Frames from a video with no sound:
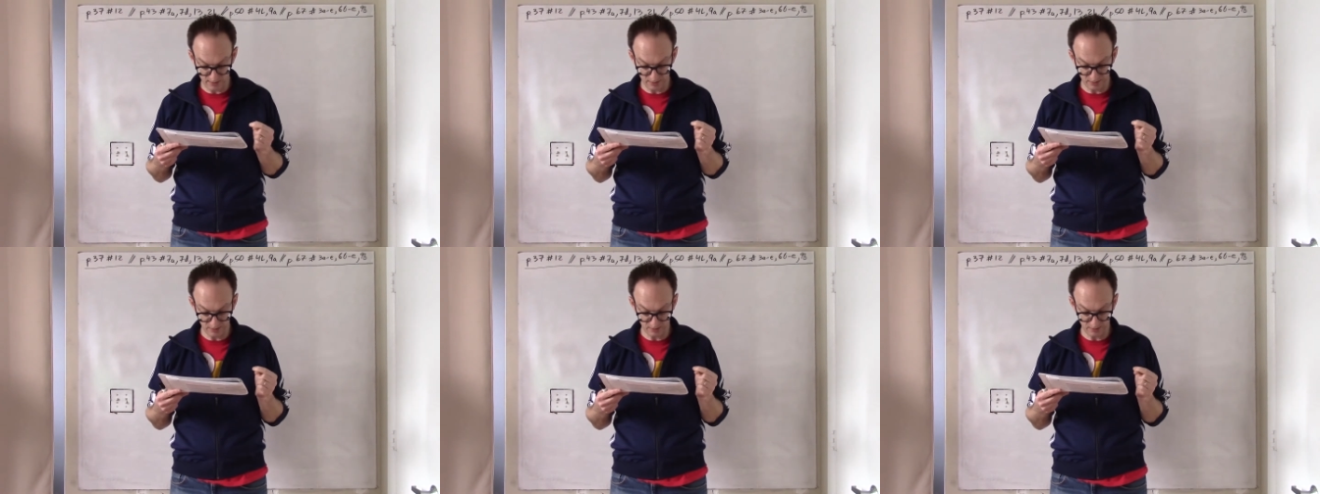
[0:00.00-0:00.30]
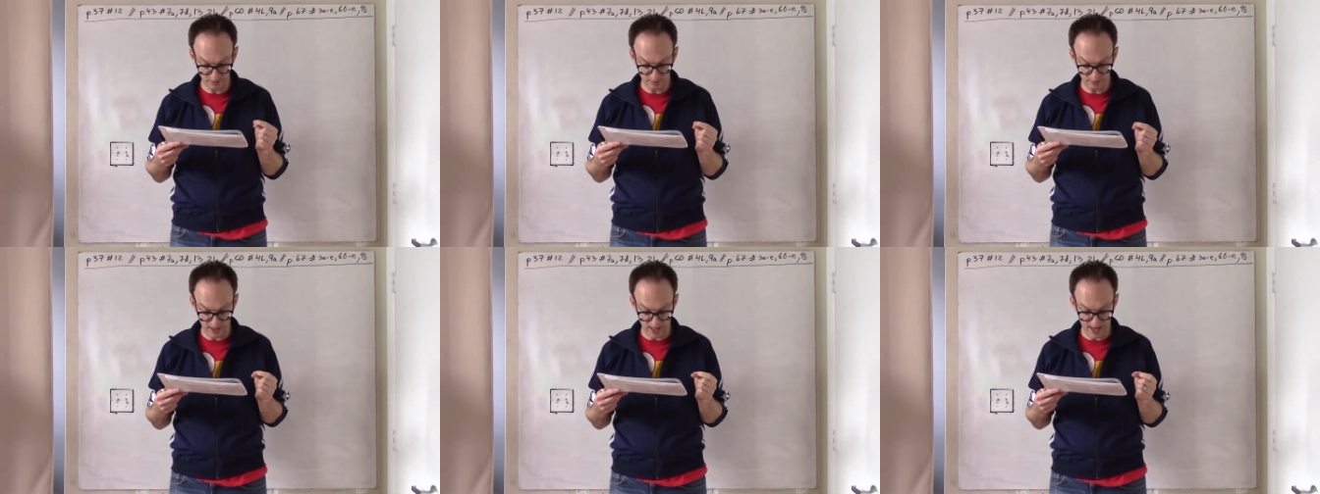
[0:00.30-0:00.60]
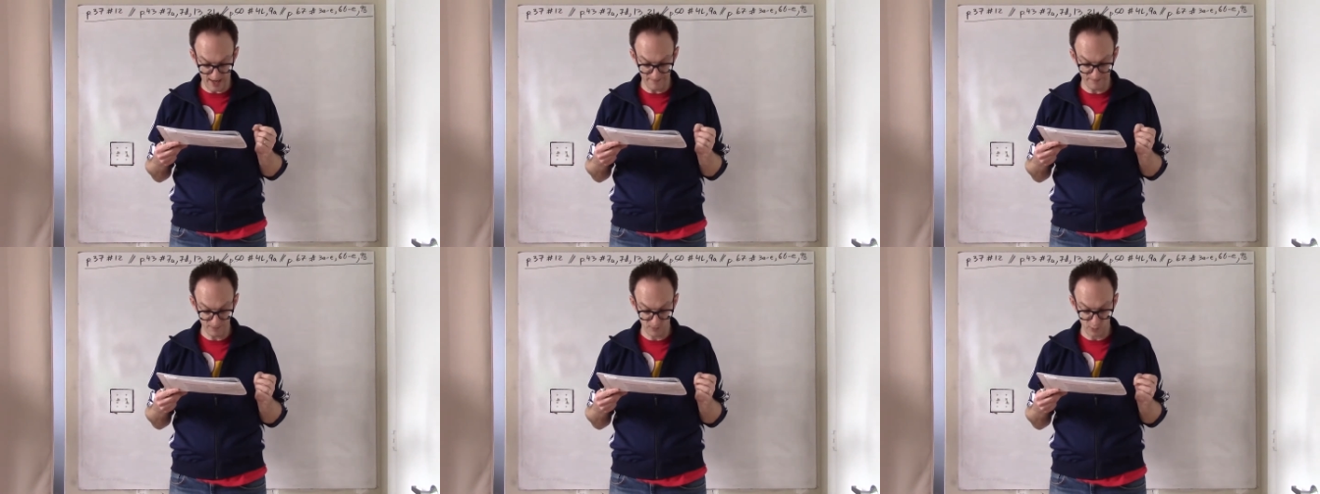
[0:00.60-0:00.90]
blah,
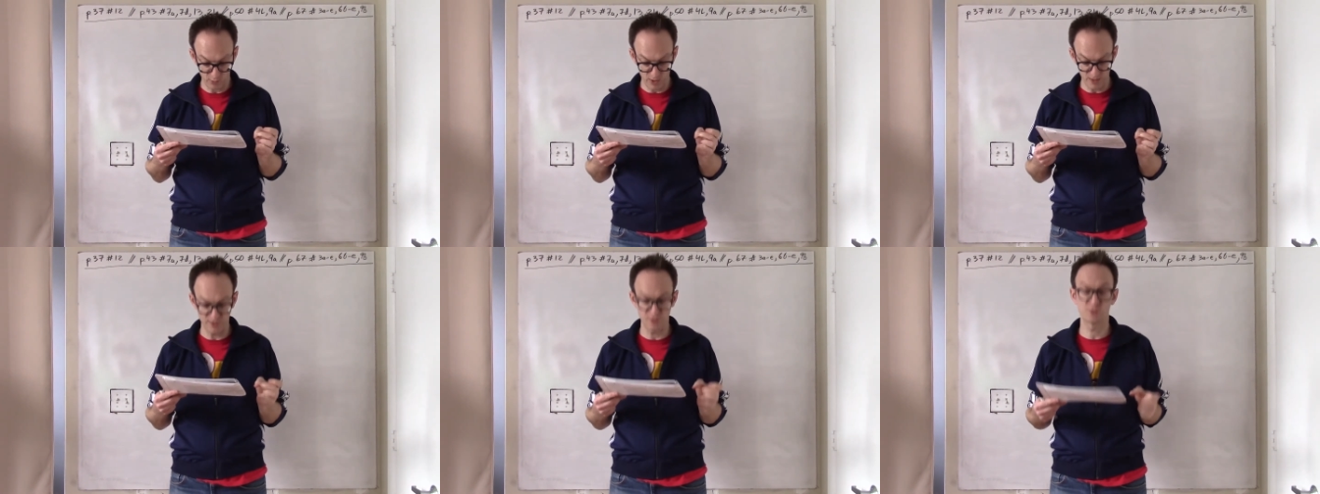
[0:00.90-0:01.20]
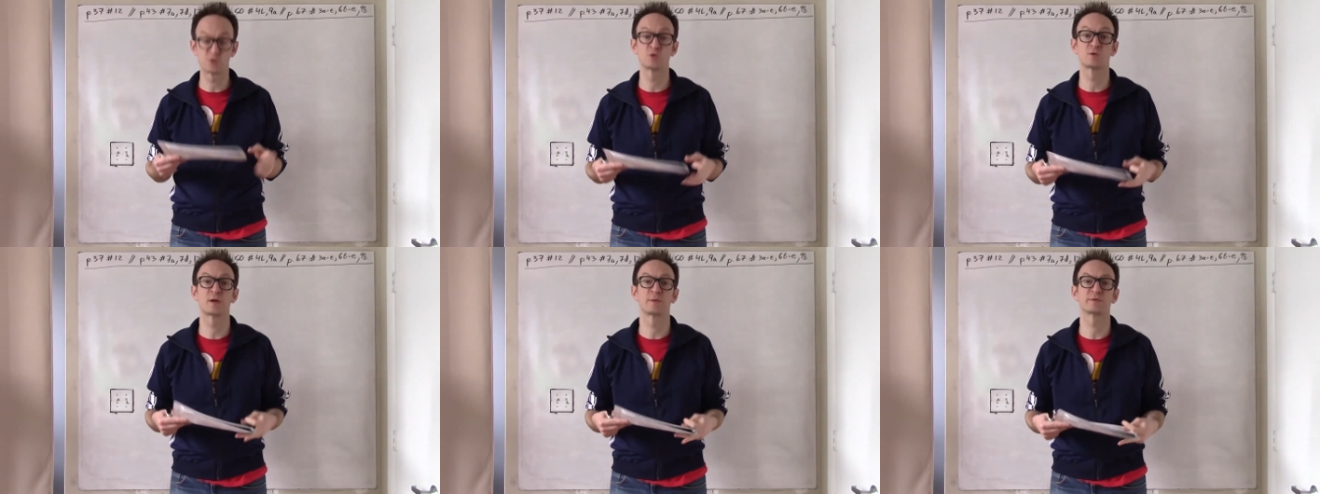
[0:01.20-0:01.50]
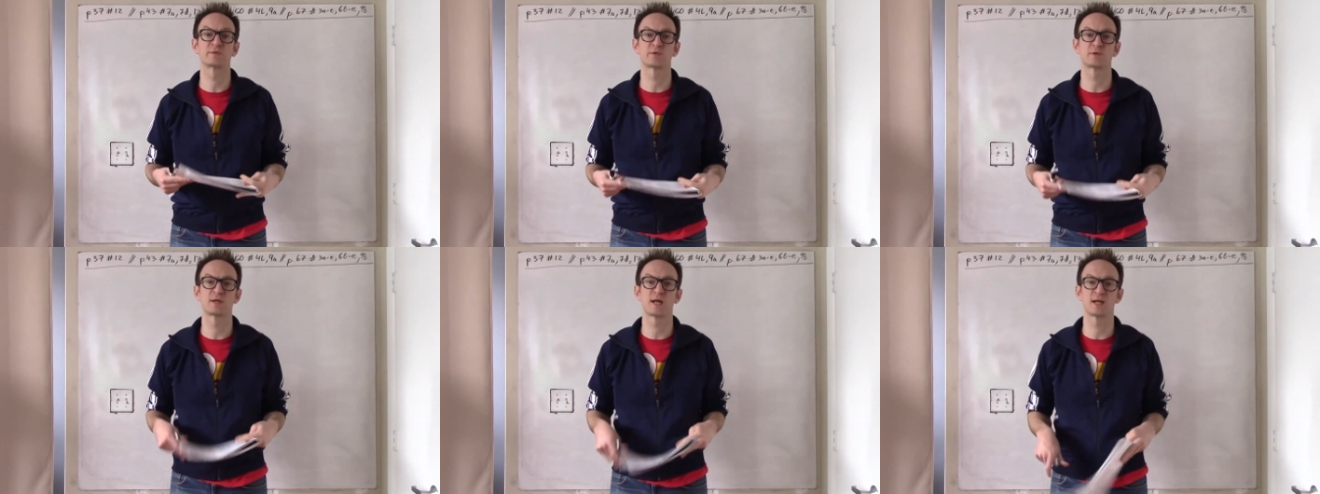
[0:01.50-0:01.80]
blah. Create the true
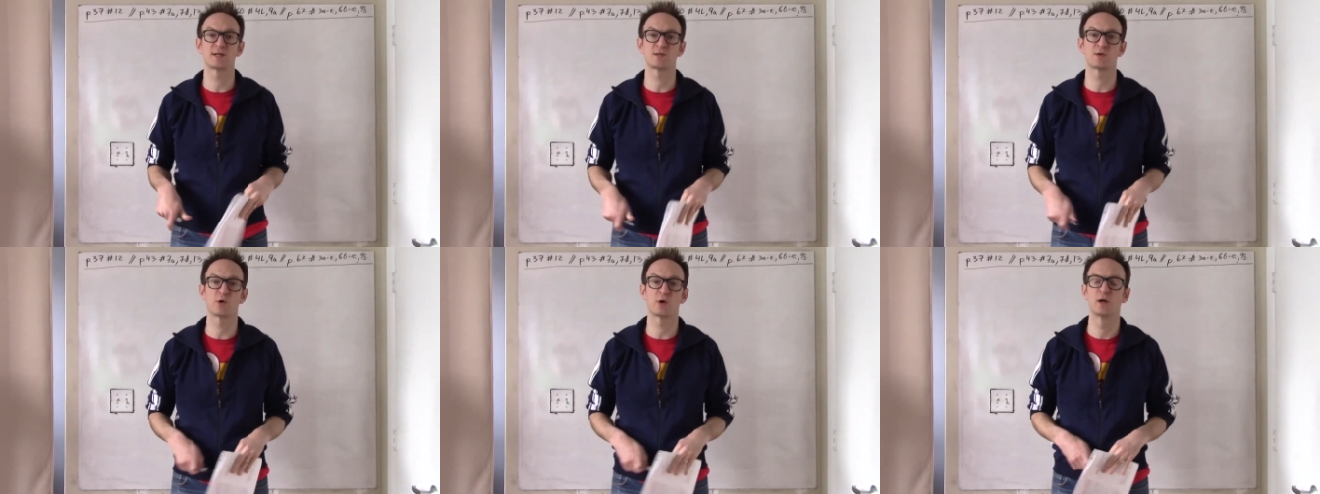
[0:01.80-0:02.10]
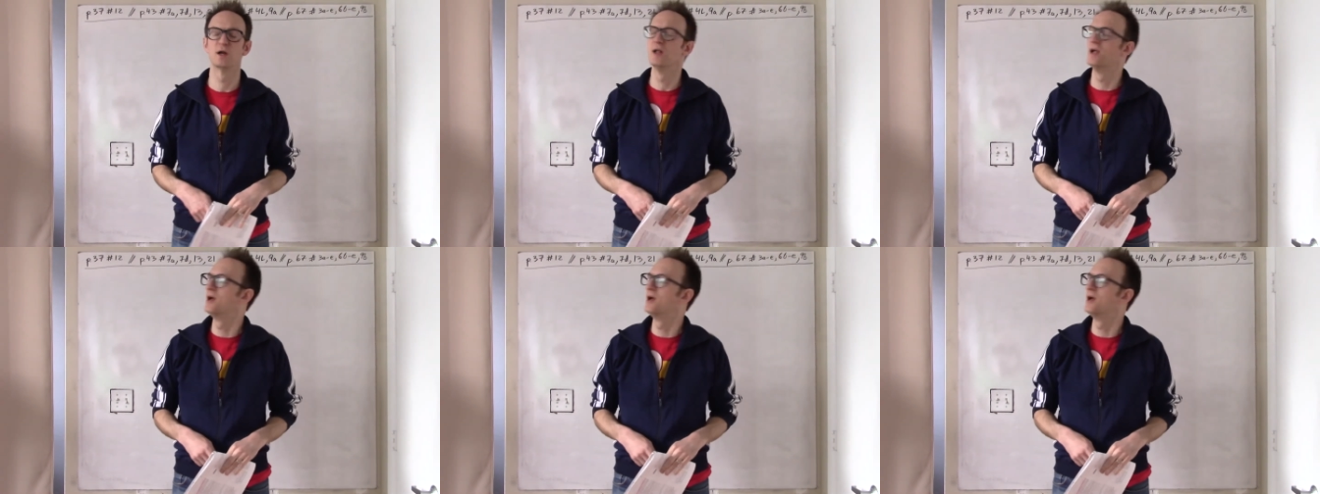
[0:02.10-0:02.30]
tables for NAND and OR.